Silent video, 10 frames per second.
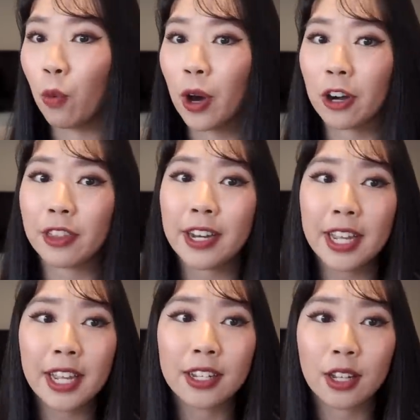what are the
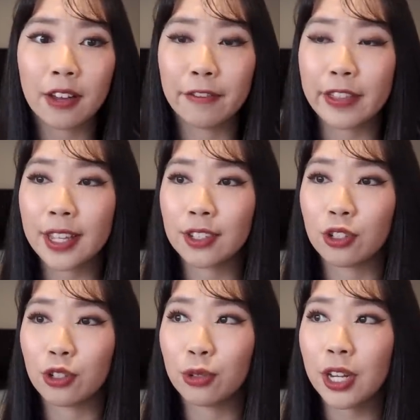needs of this
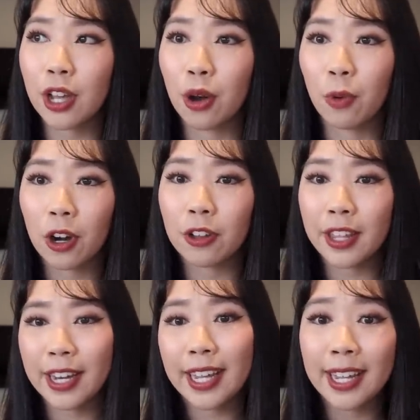studio? What are
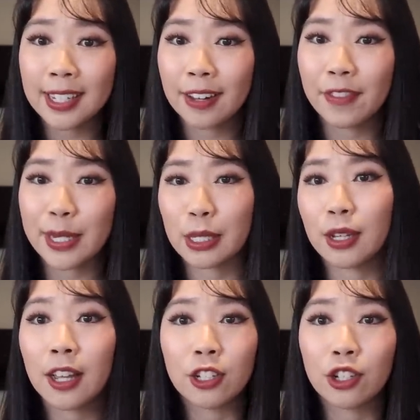the needs of
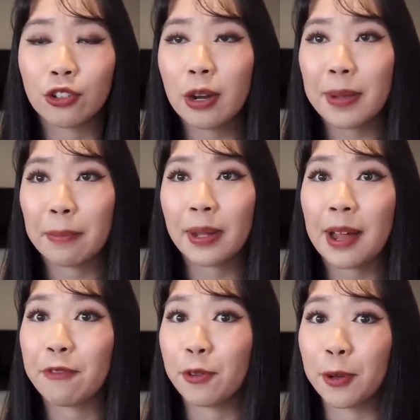this streaming
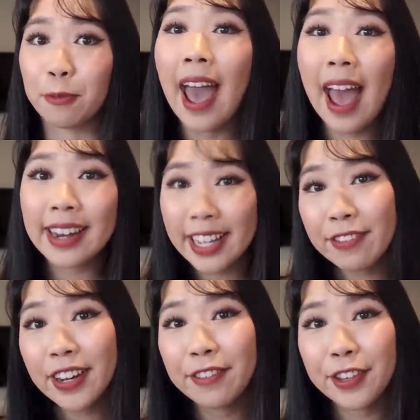platform? And
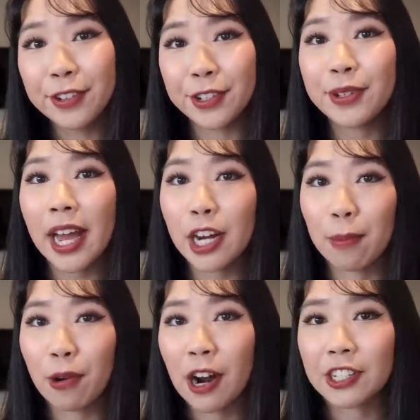even if you do get
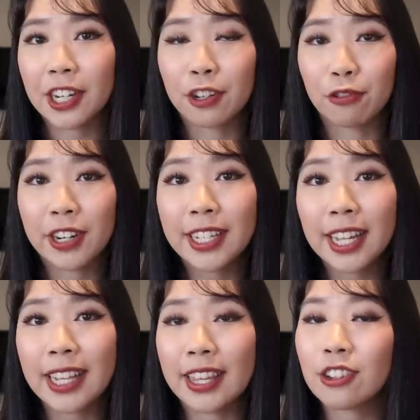your project
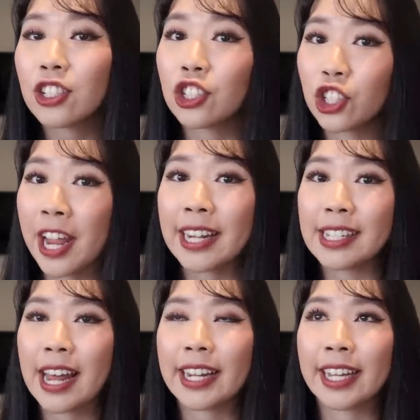greenlit, there's a chance
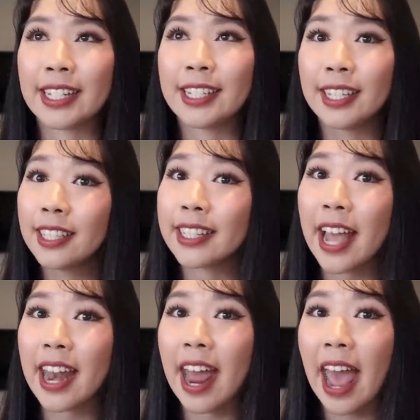that it can still get